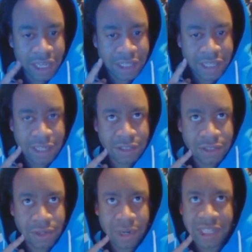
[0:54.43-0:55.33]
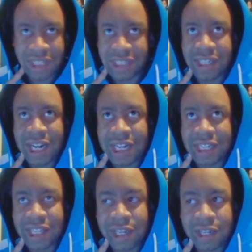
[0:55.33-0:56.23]
like that in the story, at least that I can
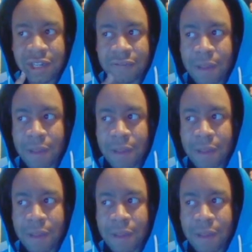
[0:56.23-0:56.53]
think of.